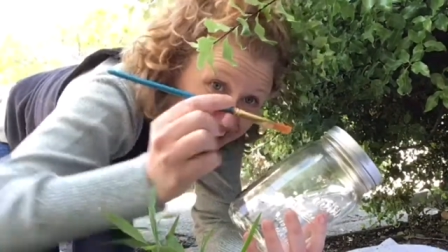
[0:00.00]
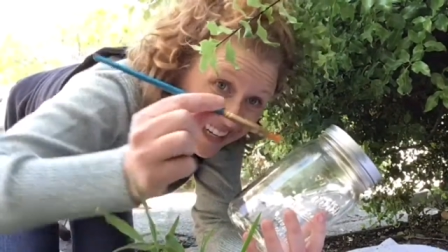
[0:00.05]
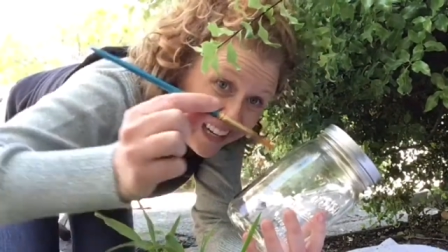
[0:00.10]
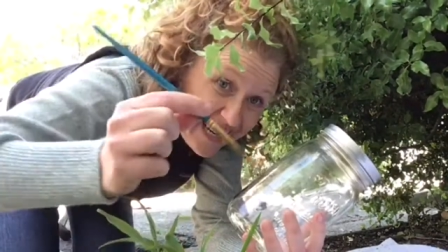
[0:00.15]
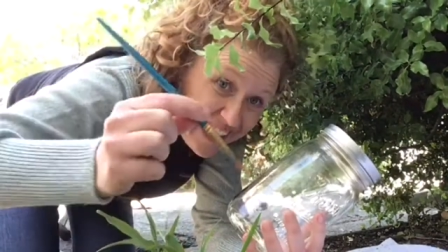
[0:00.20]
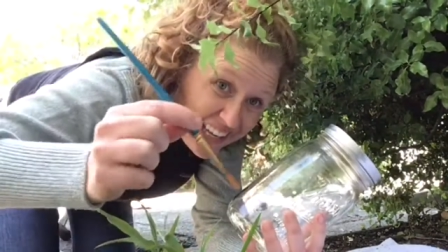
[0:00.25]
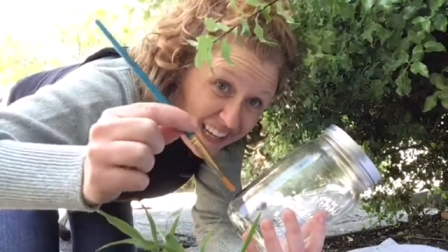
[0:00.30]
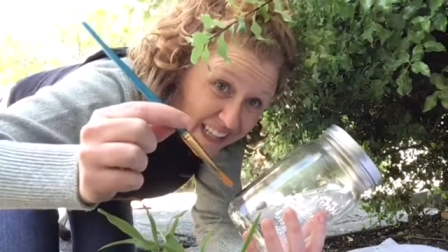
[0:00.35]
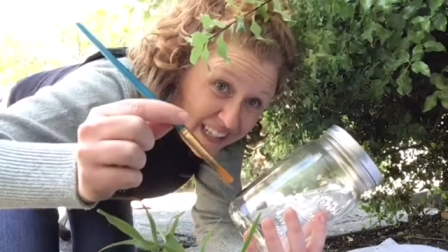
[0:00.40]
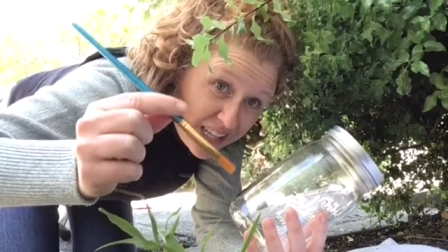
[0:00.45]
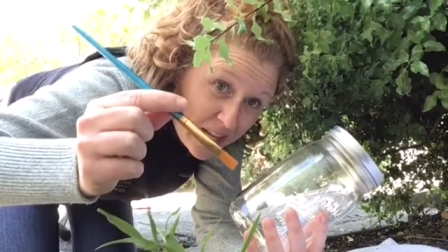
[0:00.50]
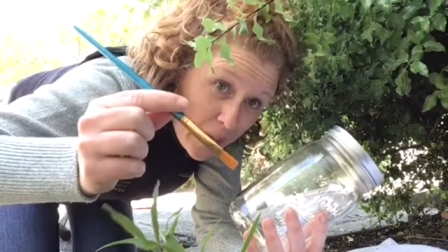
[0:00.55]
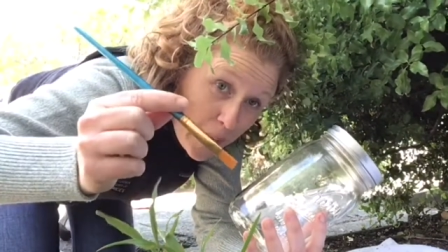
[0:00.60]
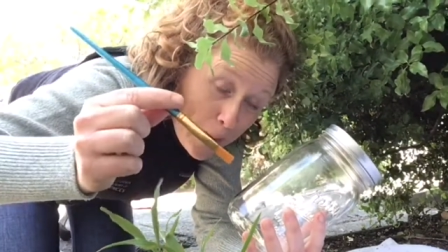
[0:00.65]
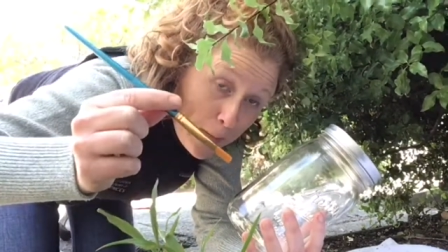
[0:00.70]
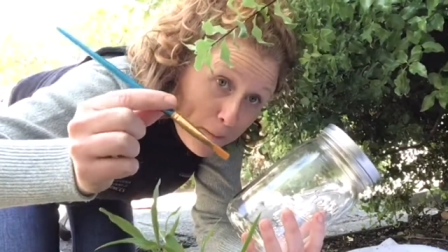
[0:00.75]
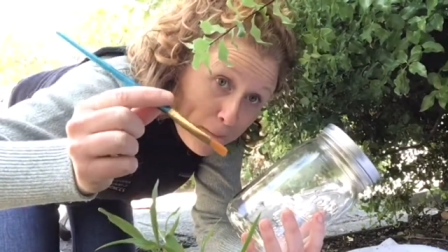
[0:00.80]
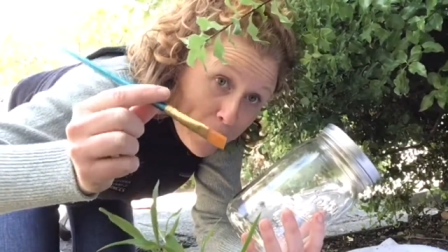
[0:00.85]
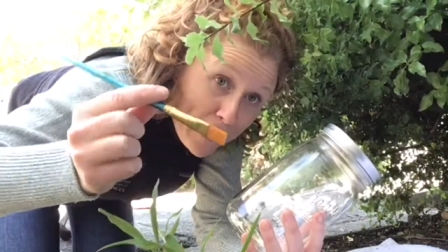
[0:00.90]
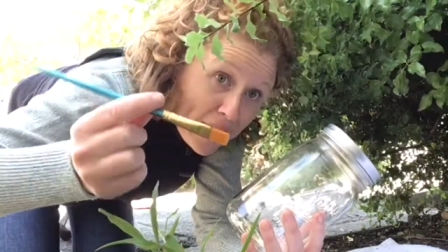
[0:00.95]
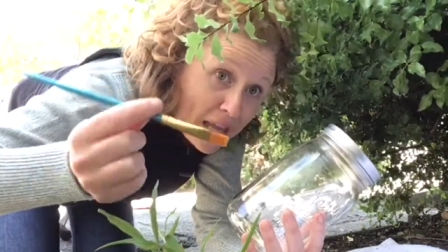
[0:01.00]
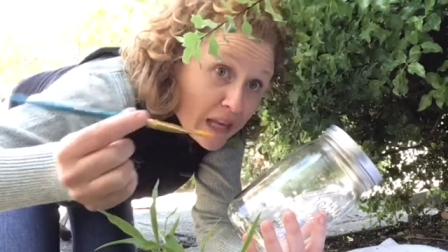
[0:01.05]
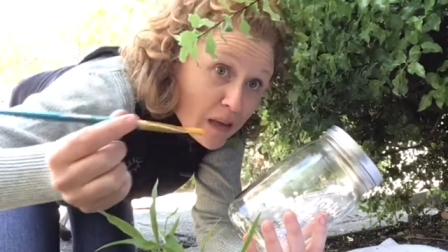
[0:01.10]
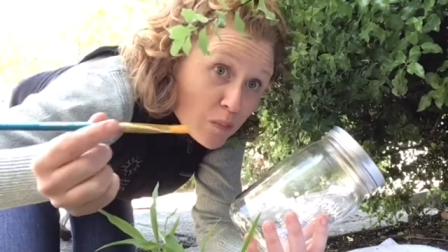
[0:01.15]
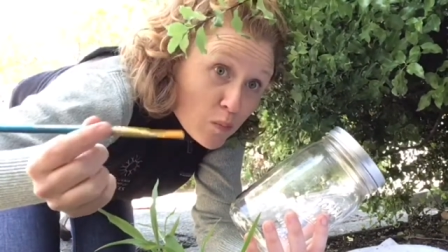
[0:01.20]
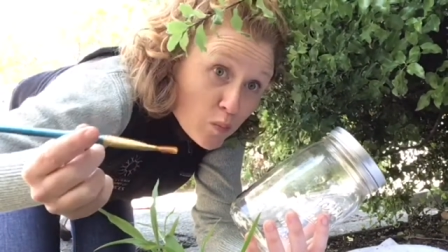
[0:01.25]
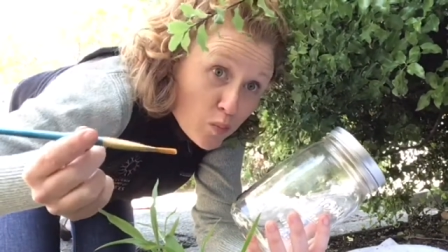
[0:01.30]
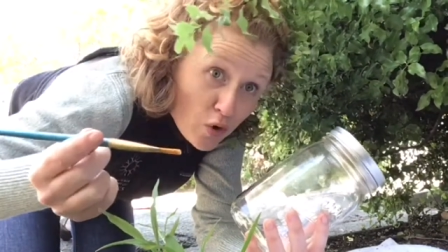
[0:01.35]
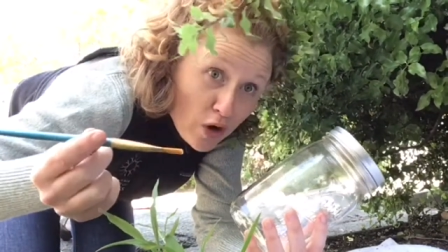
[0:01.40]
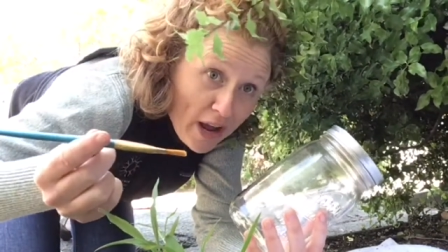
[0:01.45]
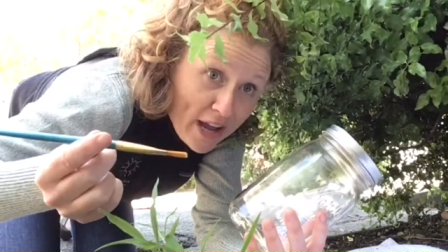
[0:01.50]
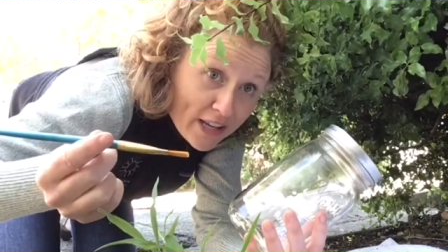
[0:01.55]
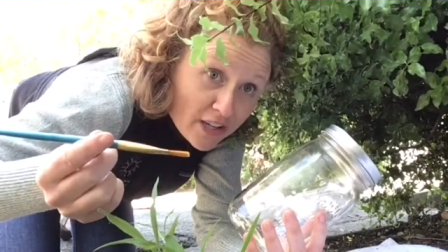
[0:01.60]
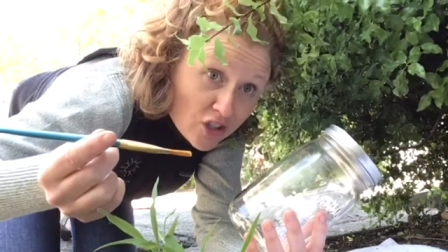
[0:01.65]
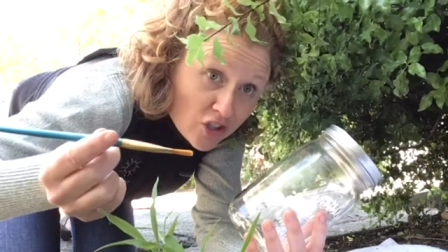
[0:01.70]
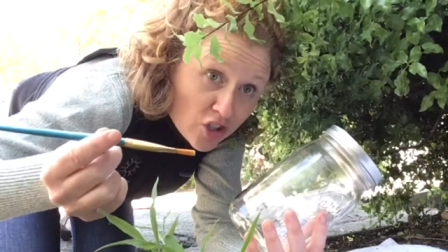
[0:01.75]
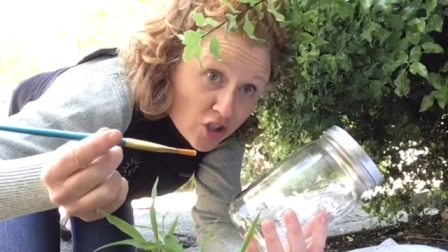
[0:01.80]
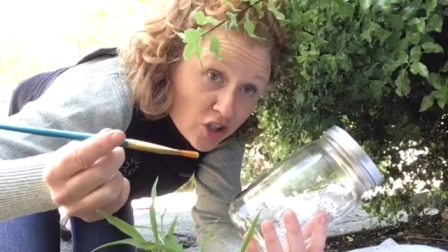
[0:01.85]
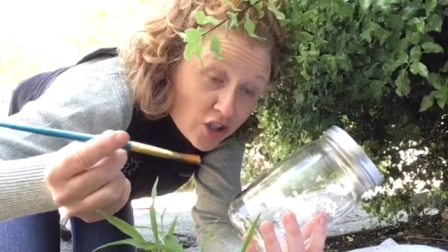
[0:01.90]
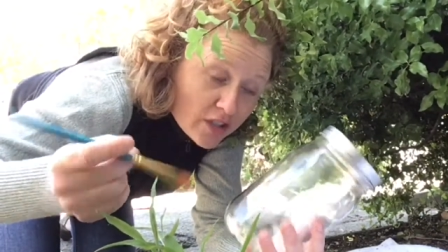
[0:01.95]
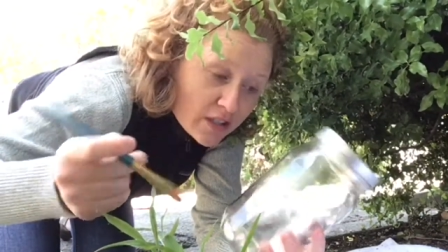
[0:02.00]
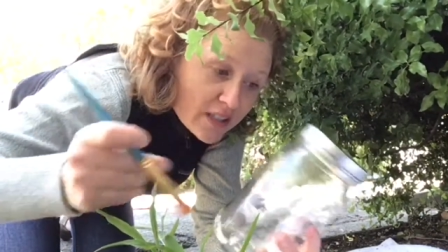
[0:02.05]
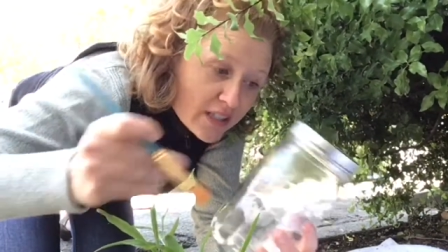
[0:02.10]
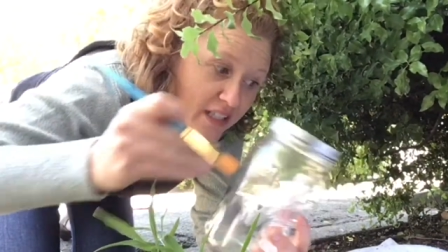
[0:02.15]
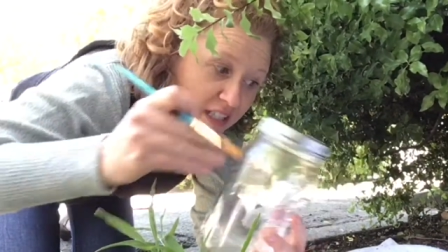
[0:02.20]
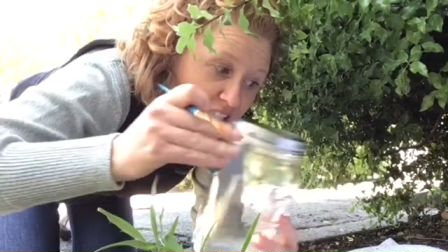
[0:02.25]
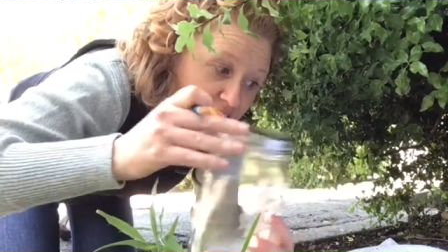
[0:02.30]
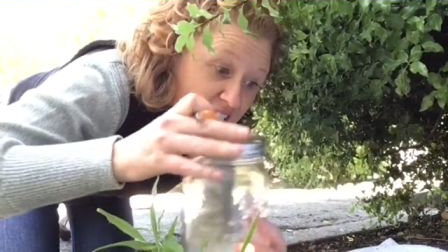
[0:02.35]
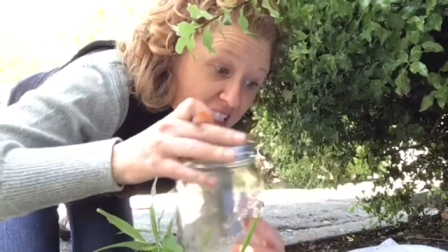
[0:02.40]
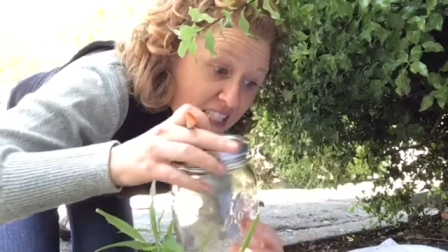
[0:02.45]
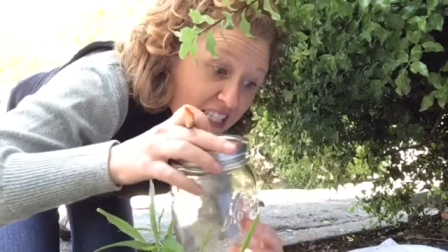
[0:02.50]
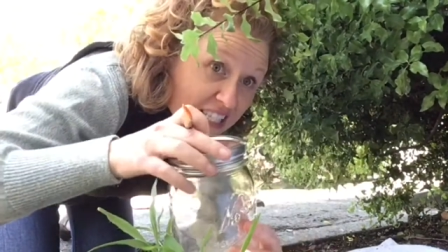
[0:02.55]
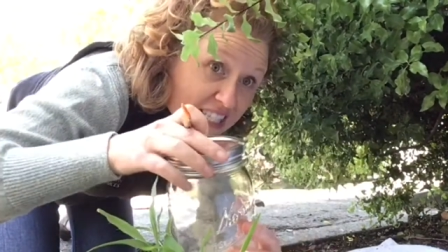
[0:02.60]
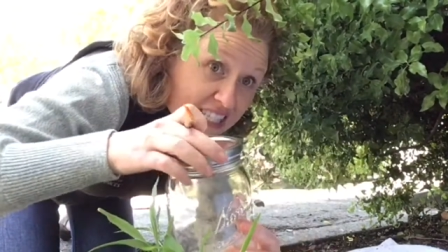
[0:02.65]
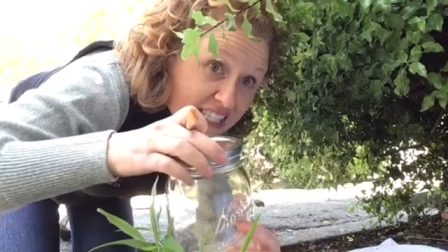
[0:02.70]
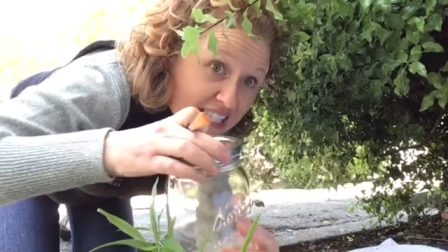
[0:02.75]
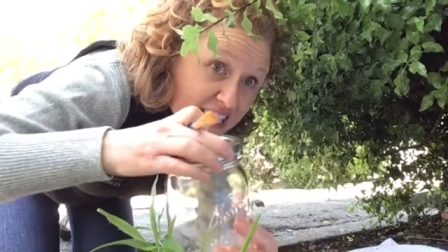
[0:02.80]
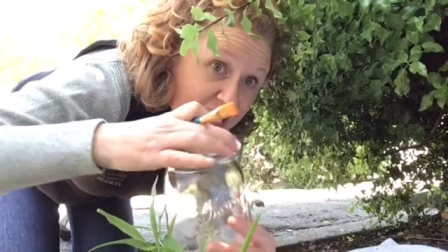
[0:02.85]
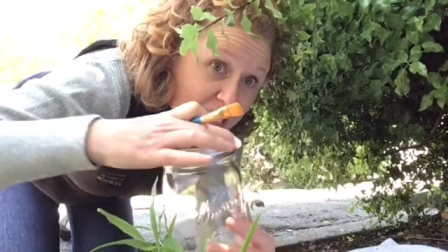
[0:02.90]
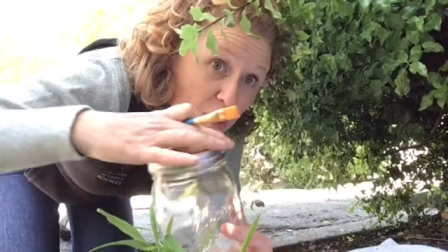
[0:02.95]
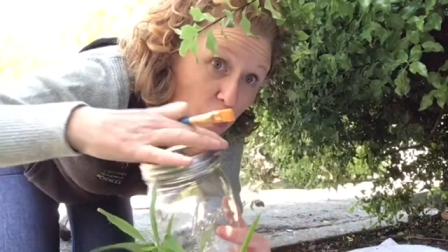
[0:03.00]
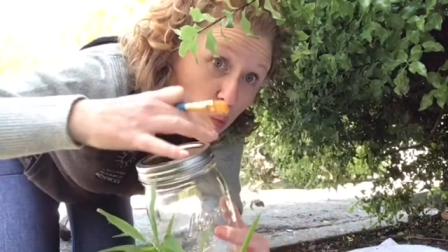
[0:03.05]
and a paintbrush to see